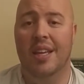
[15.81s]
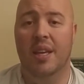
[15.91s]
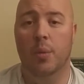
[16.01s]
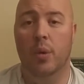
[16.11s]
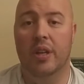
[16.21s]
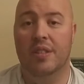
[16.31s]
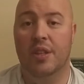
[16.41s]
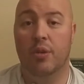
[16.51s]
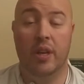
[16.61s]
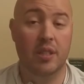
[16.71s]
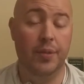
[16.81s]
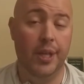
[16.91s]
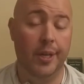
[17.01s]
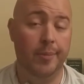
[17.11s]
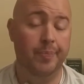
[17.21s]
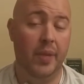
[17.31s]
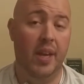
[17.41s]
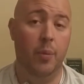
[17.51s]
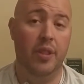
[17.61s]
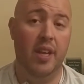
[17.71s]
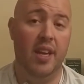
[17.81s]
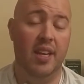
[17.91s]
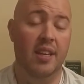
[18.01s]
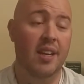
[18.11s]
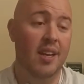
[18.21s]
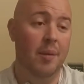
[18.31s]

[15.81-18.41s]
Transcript: it was an aggressive look. And what they